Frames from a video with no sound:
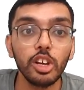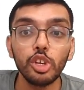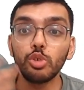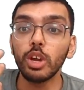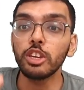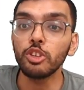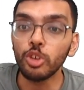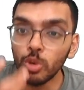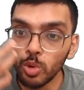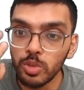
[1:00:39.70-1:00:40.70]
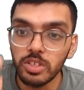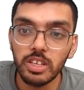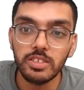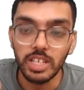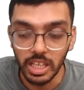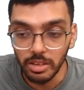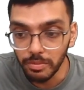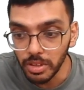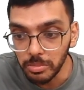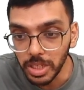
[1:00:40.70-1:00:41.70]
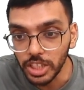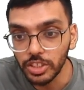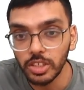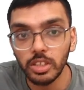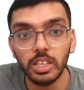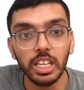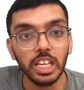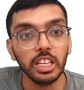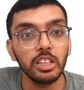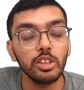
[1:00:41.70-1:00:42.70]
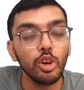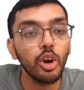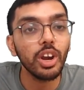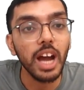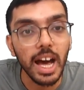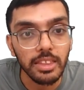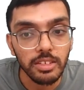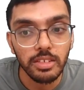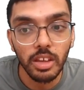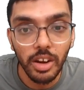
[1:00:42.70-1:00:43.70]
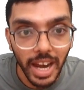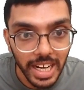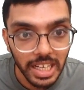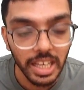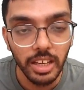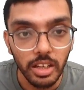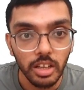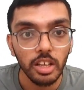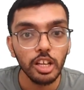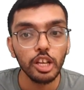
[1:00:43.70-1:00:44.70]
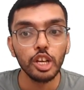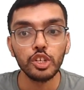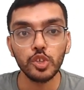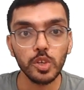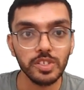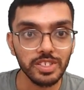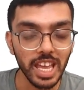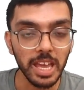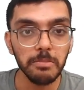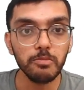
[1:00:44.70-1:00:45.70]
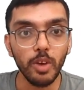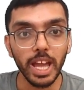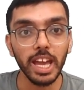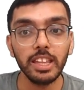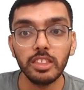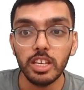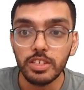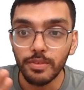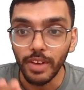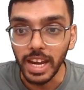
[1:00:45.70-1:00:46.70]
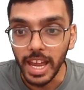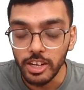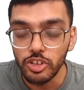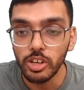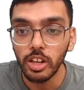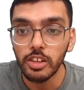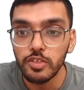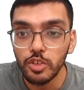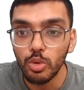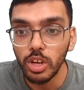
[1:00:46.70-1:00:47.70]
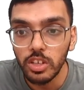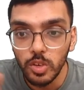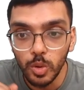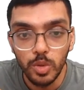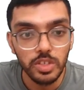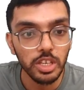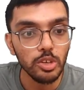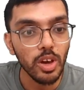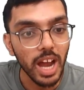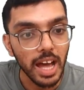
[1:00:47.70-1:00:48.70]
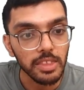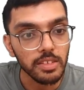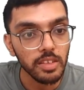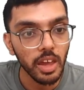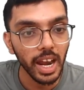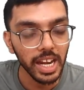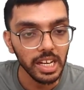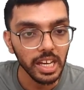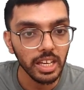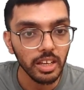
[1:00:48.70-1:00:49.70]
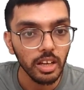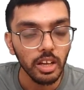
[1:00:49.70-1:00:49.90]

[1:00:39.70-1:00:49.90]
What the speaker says: You can use this information in your answer writing. So same way, this financials you can use in your answer writing.